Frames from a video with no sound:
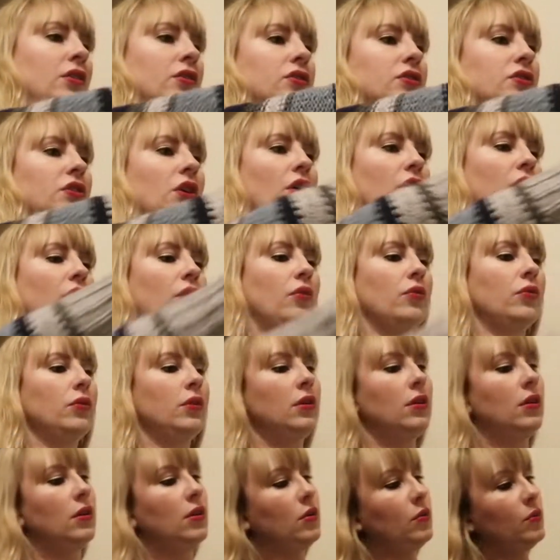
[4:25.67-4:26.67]
so
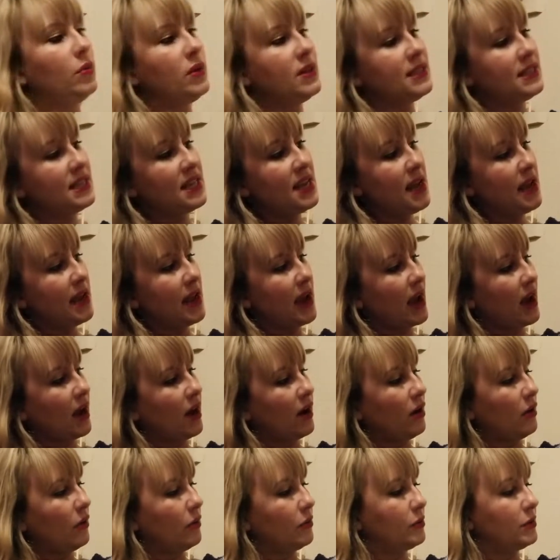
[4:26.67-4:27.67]
we'll see
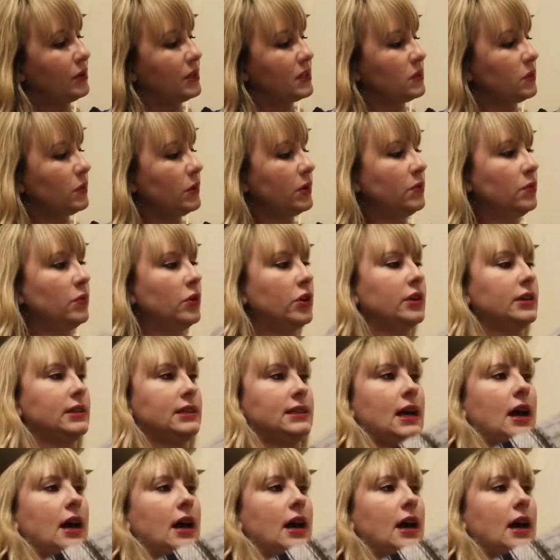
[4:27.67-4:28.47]
how this one works